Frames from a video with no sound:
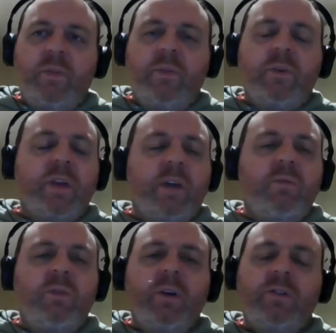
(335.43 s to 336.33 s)
look, they
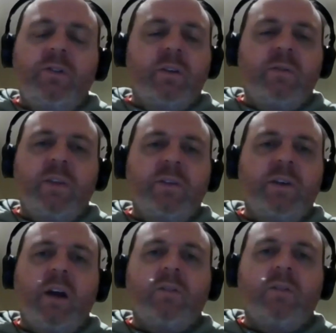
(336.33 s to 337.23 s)
really shouldn't have had this
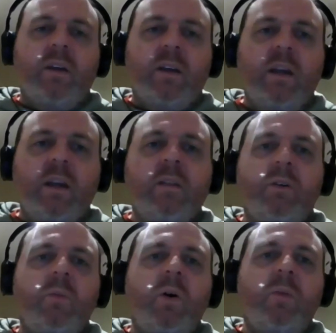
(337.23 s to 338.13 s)
character in the
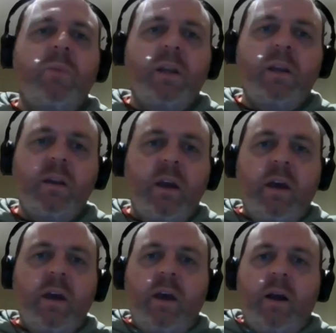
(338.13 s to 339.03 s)
film, in my opinion.
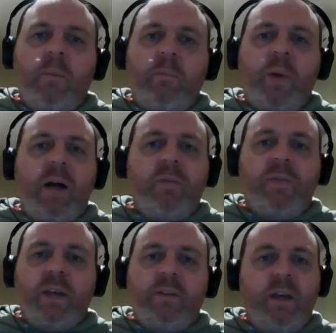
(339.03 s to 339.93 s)
But
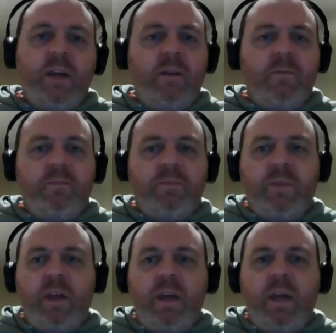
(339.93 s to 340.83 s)
they did.
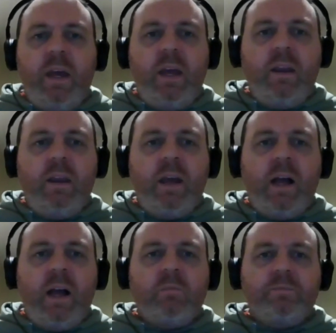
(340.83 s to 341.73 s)
And
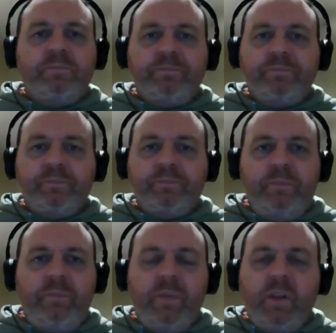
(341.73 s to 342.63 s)

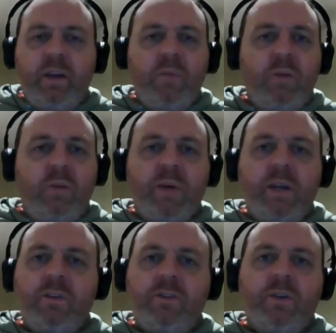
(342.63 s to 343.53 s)
in my
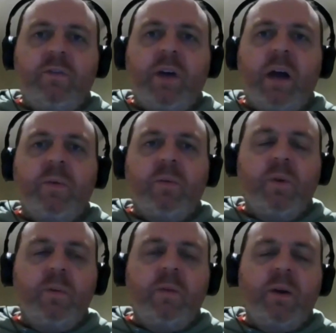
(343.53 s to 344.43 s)
opinion, it shouldn't have happened.
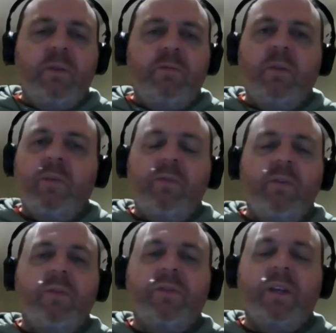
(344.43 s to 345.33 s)
Would have been a better film if
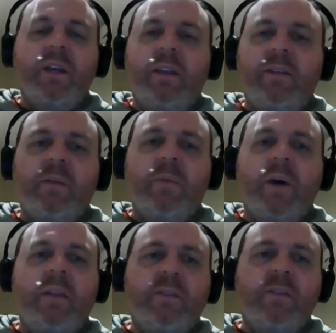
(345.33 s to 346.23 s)
he wasn't in it. That's how
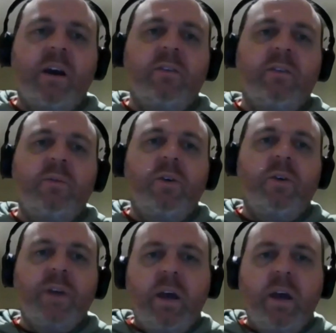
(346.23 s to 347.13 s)
bad this character was.